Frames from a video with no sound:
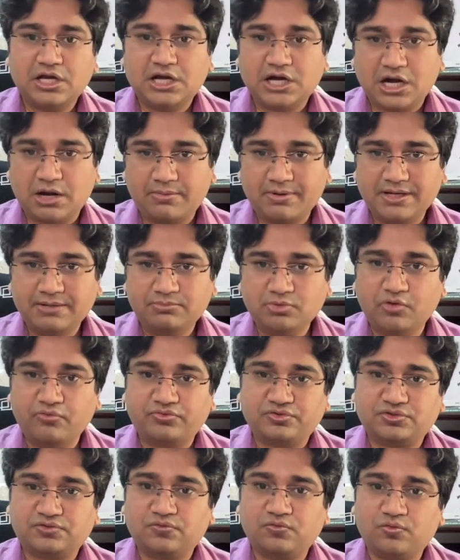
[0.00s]
How many
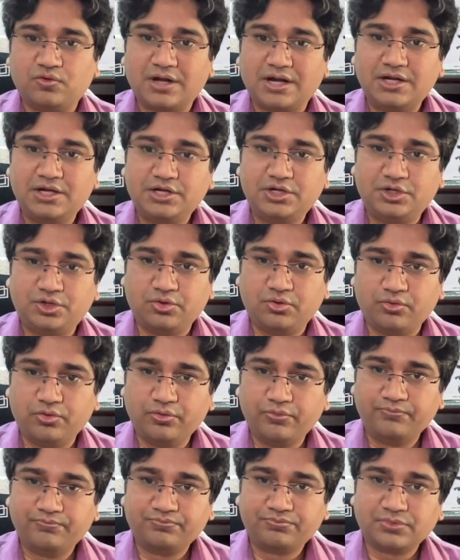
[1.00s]
moves? 1,
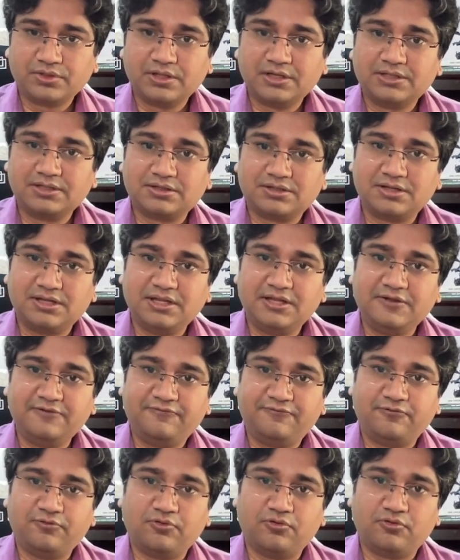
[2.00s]
2, 3,
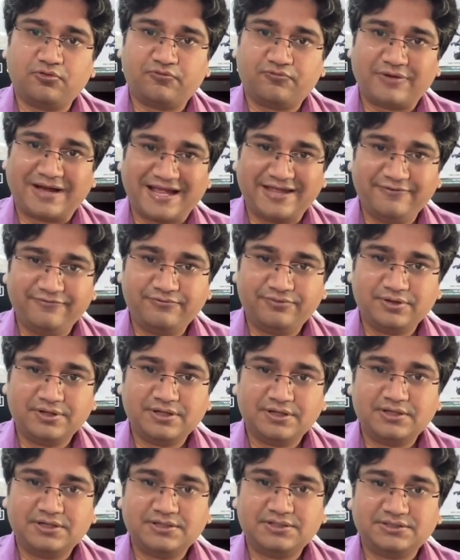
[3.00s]
4, 5,
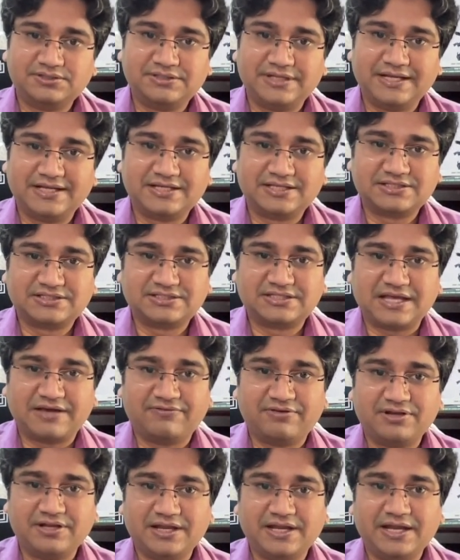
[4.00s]
6,
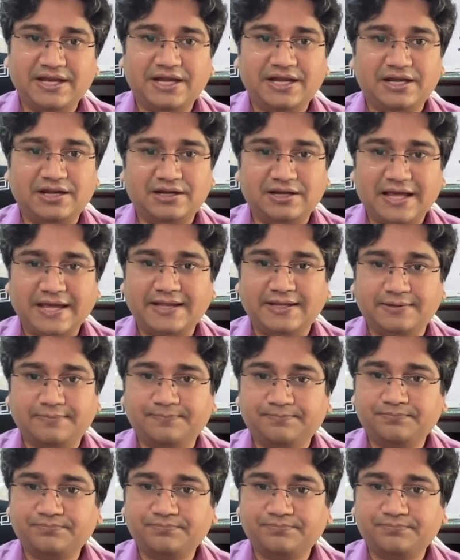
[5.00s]
7, 8, 9.